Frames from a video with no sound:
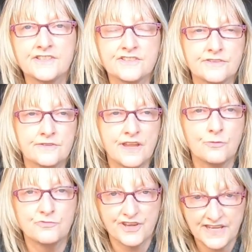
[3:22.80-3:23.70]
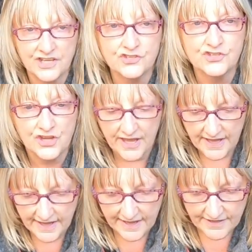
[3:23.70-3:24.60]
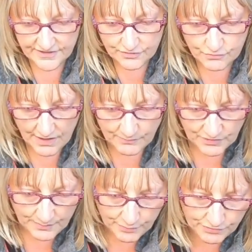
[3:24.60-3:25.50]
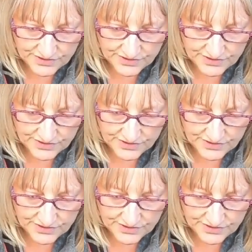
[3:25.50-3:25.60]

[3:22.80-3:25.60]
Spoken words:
to help drainage, so I'm going to put